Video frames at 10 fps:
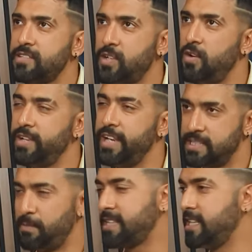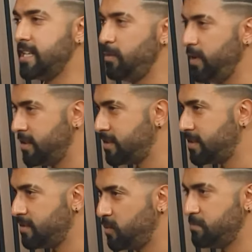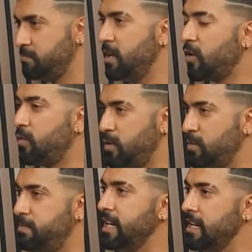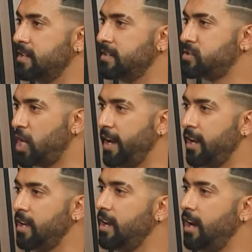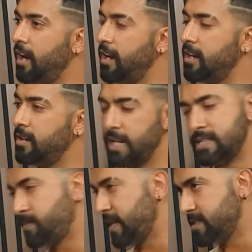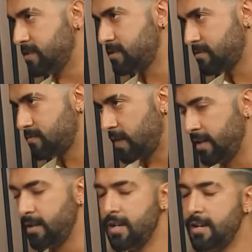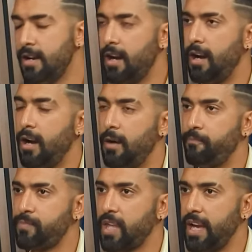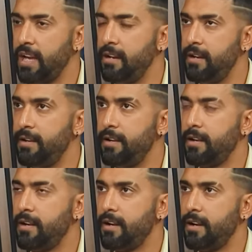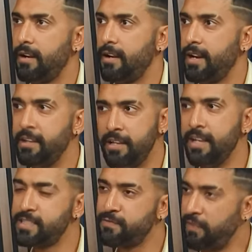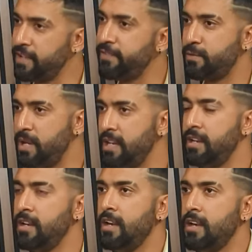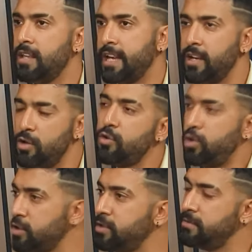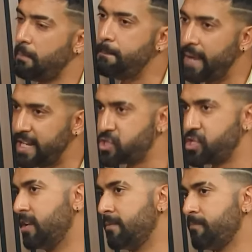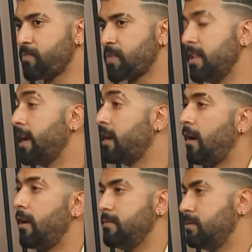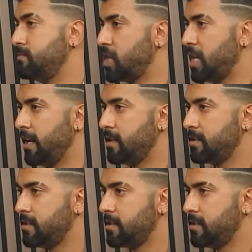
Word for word: So yes, black tea with milk would be chai. And spices, interesting. Right? Interesting. And it's funny for me, like you could mention like cardamom chai,